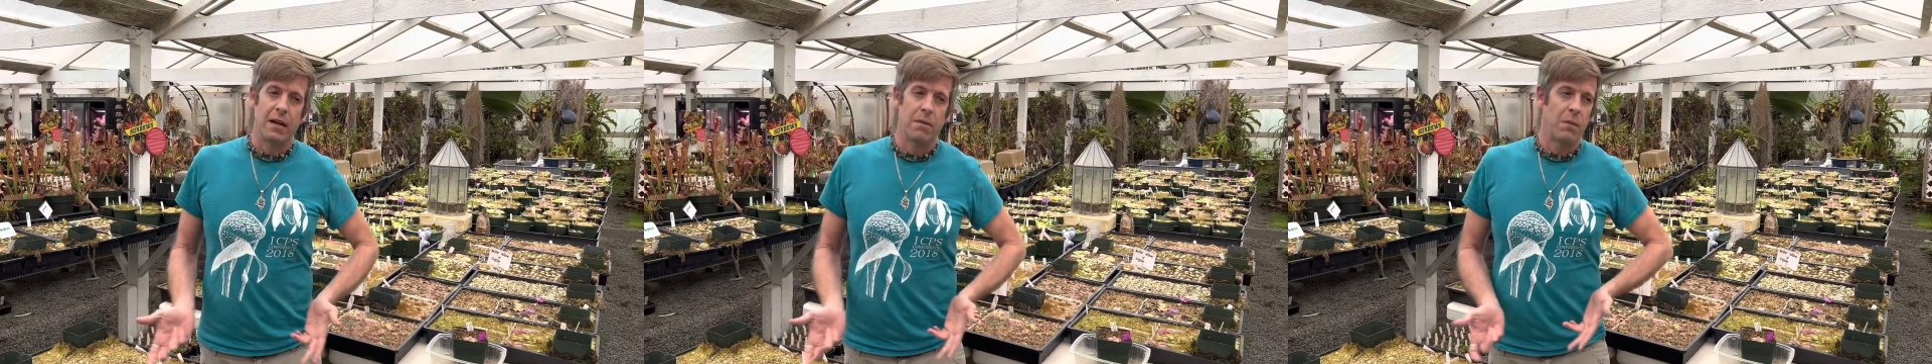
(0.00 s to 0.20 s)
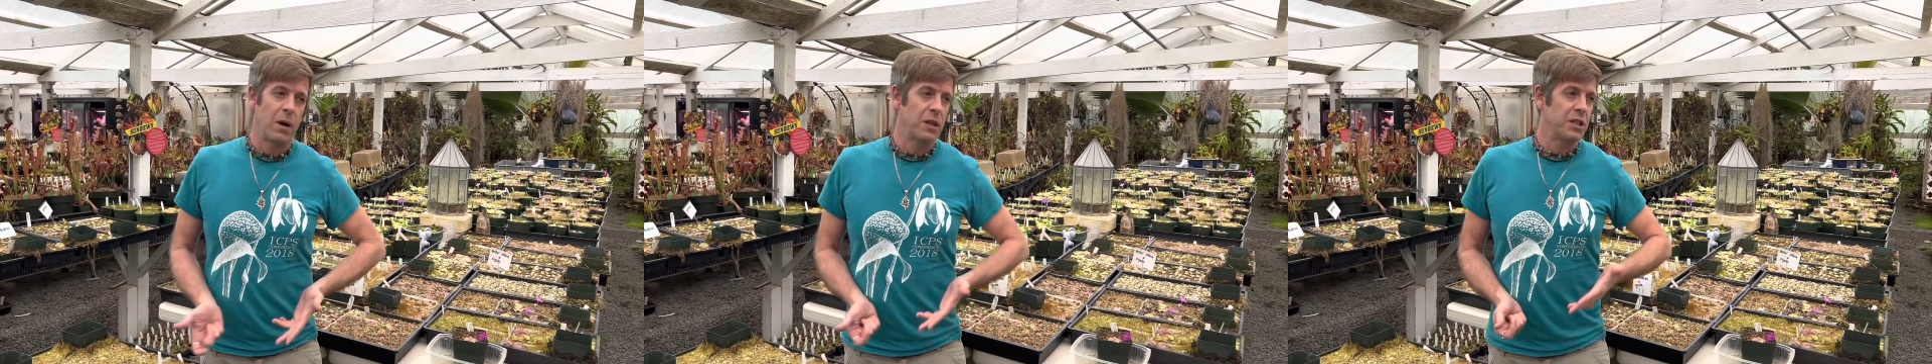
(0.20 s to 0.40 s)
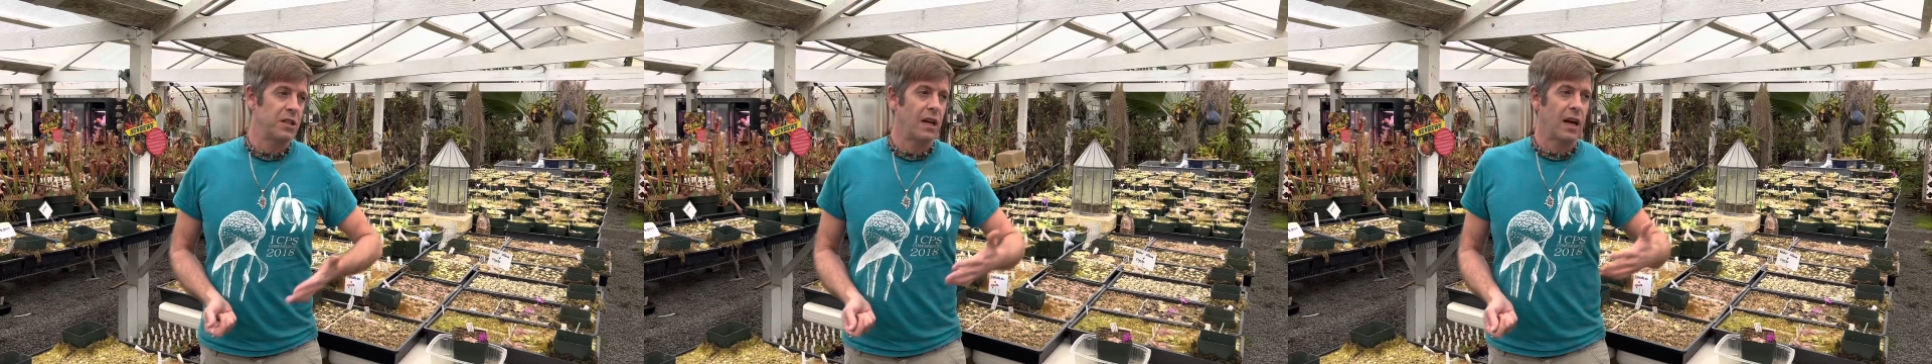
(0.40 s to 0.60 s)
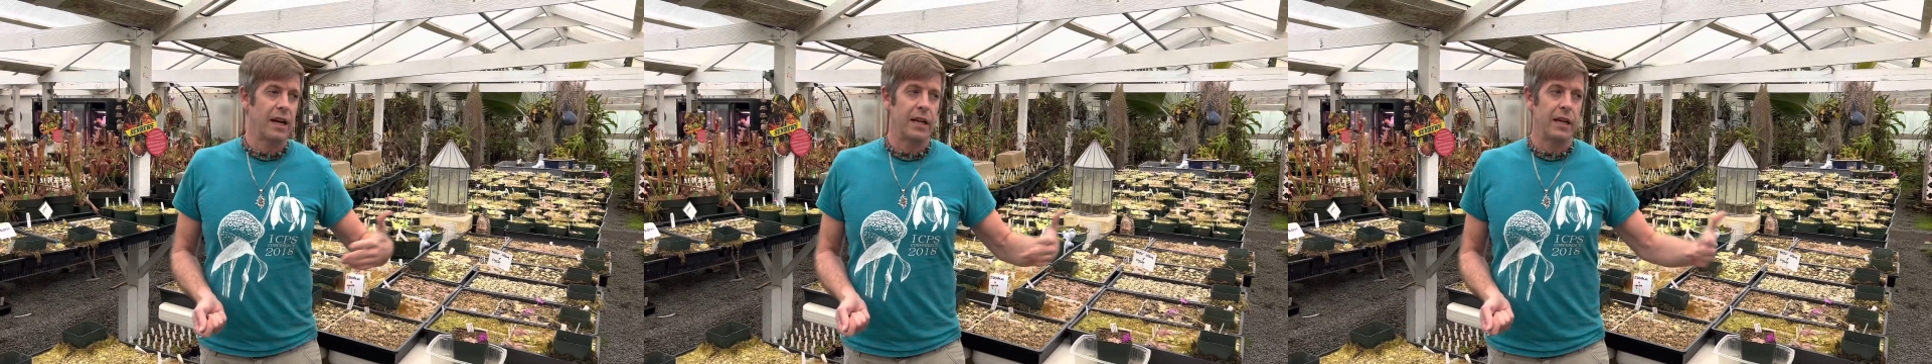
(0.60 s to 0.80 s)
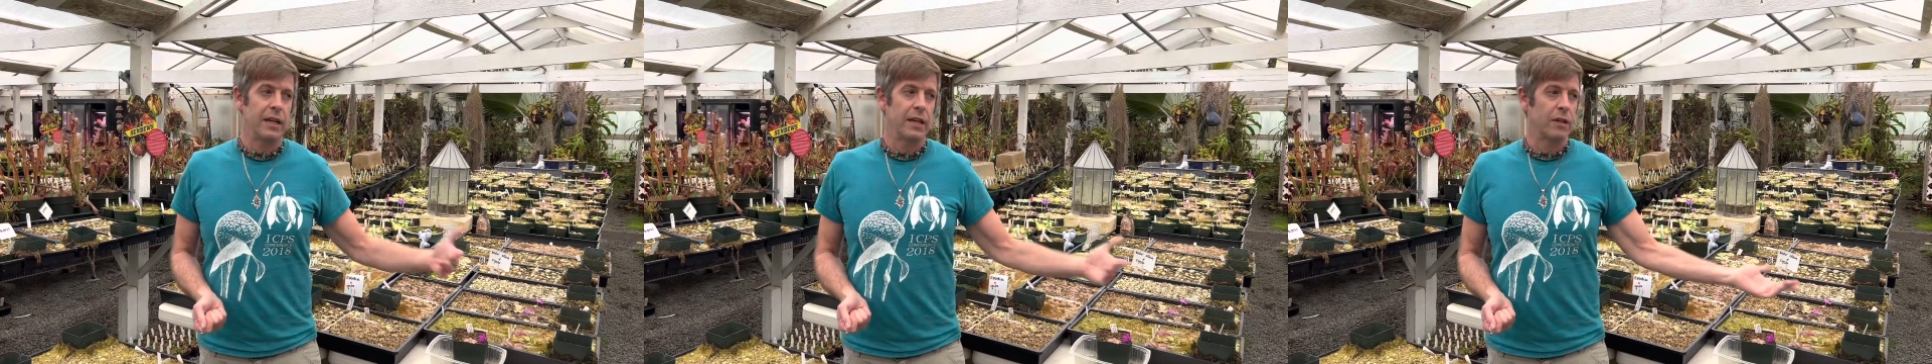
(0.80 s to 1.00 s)

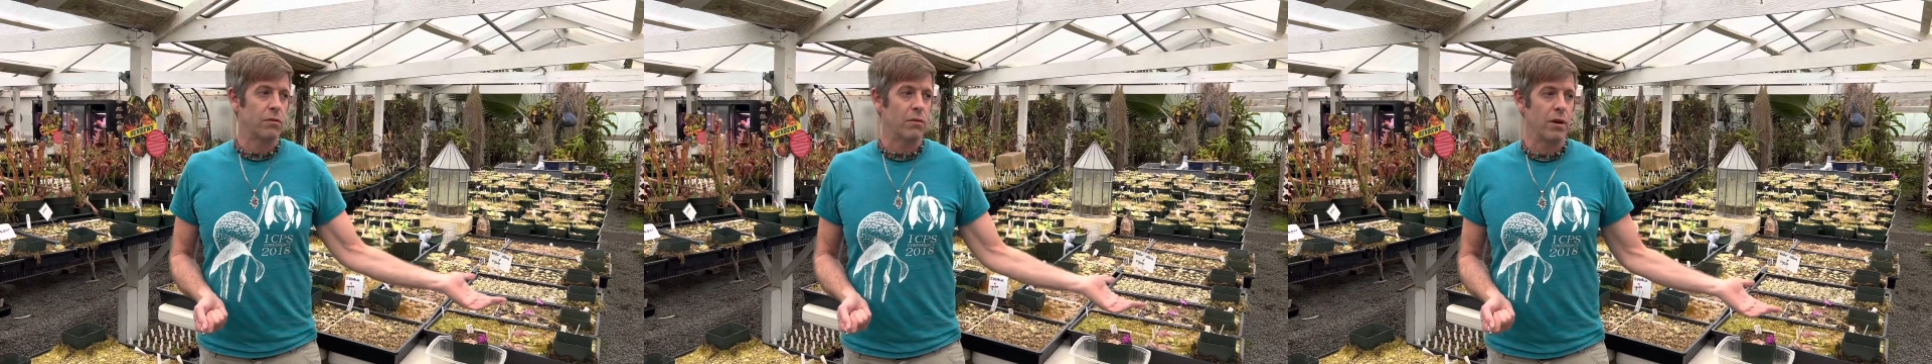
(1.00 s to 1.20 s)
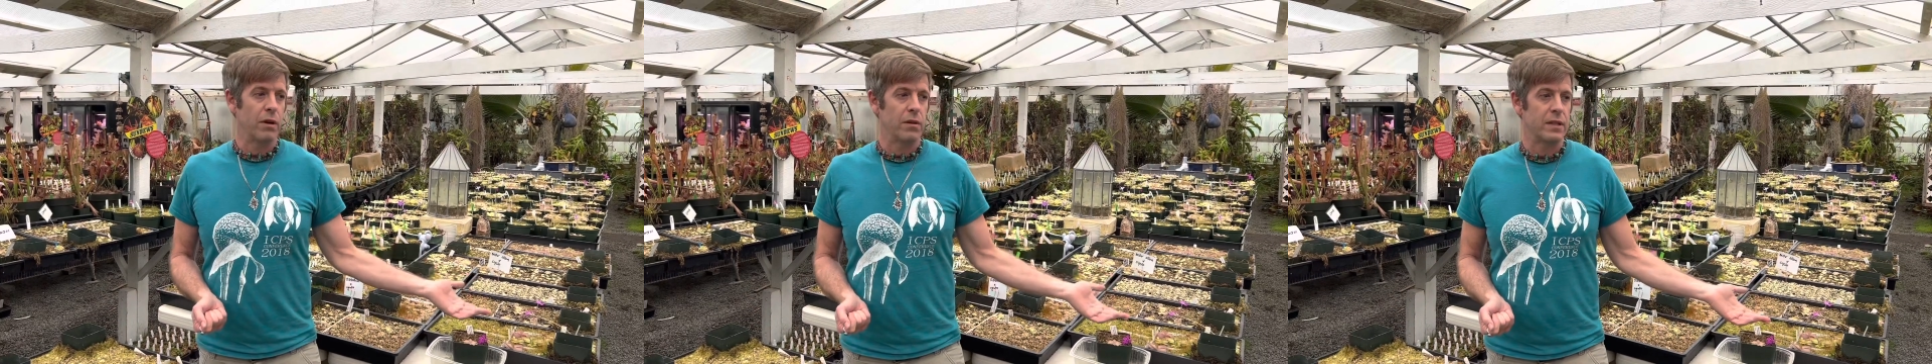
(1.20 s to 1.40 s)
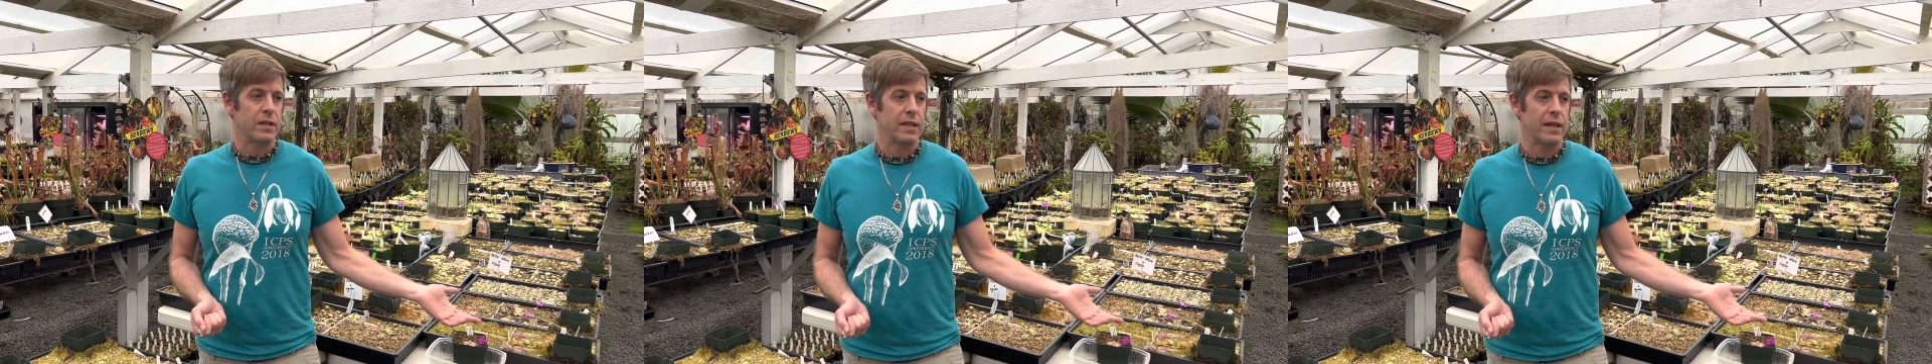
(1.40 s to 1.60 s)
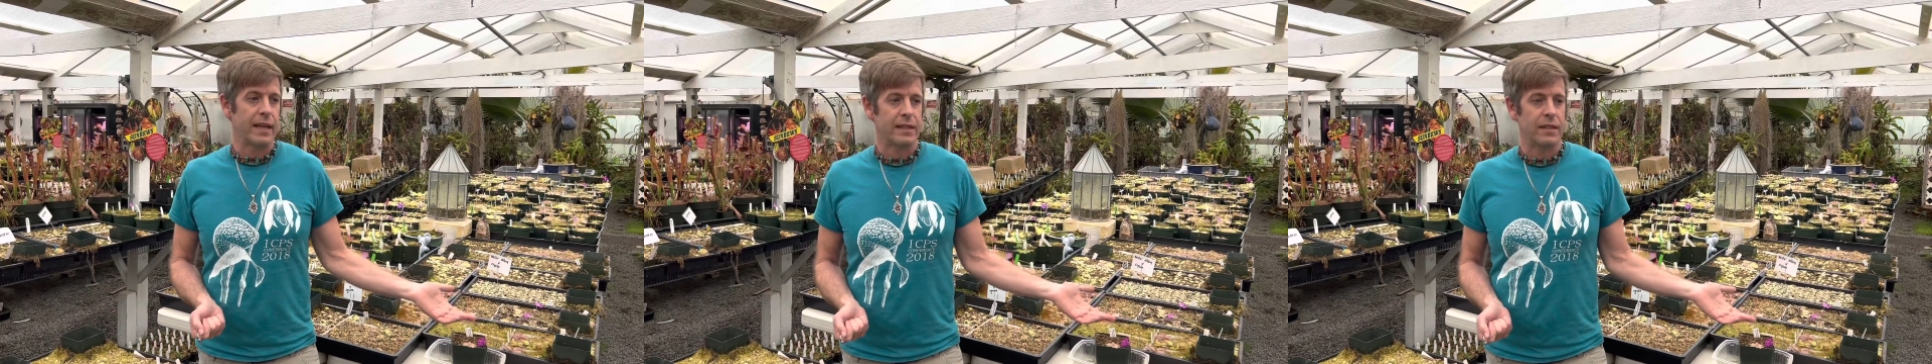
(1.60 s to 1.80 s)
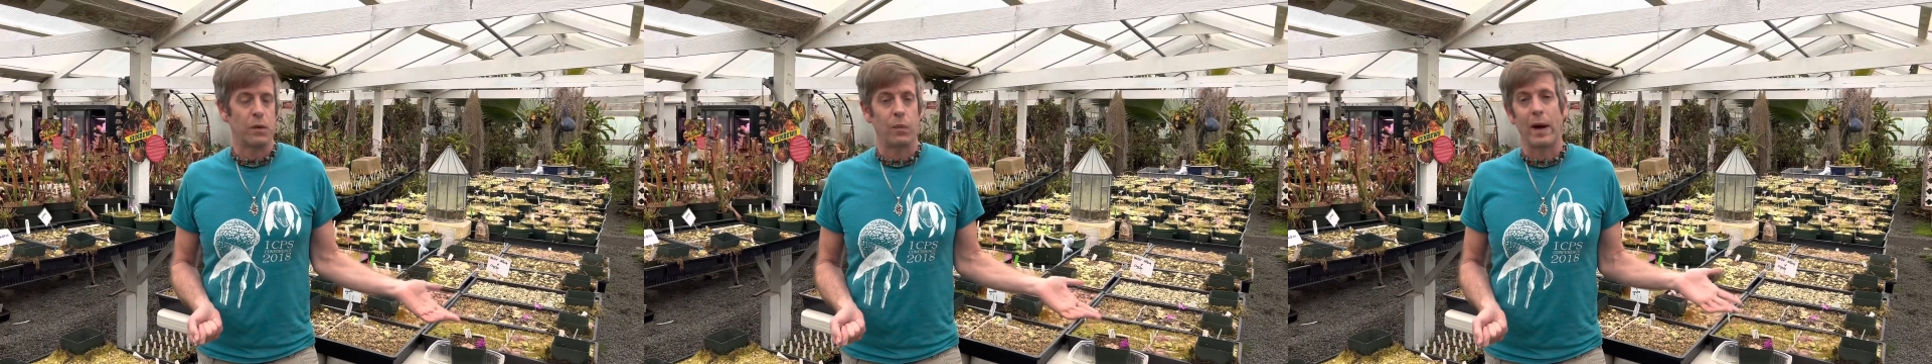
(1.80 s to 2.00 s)
Marginata grows
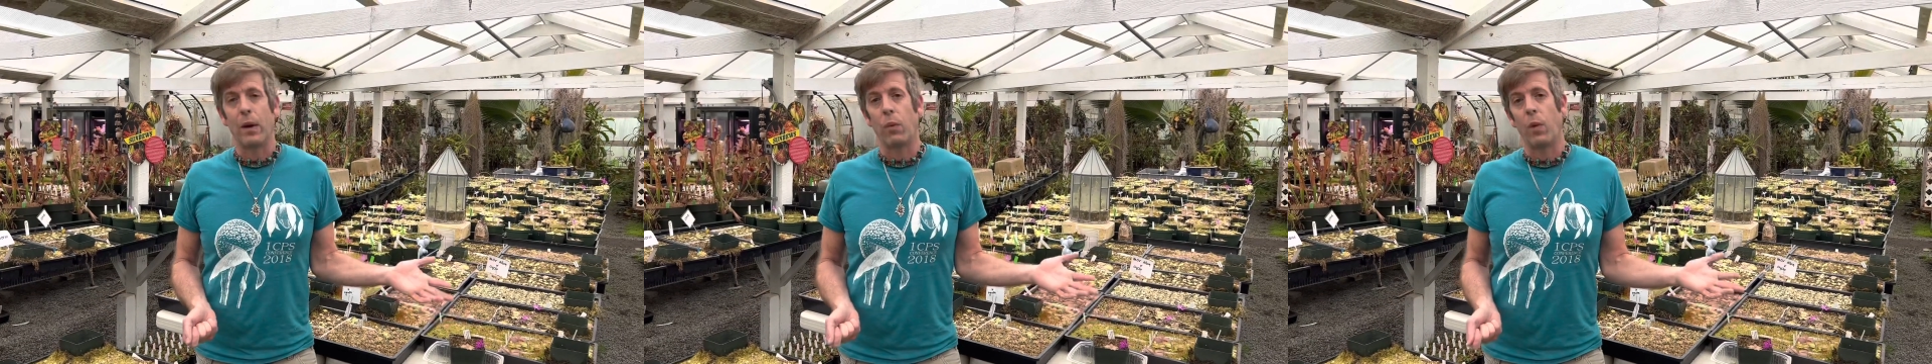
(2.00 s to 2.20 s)
next to wet